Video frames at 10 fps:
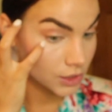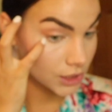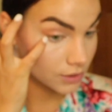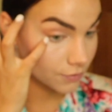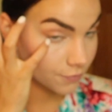
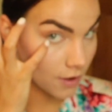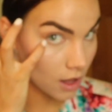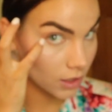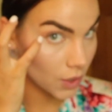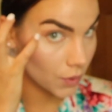Just
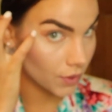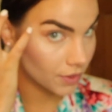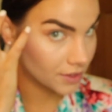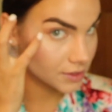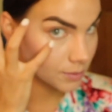follow
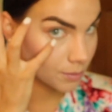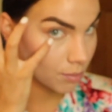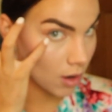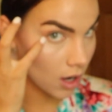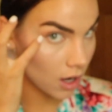this
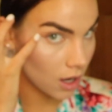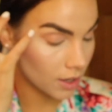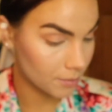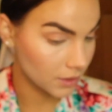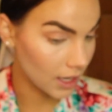
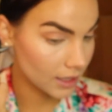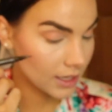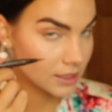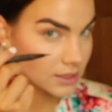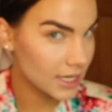bottom
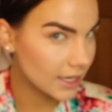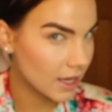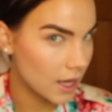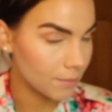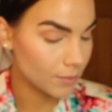line and
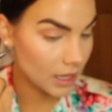tick up.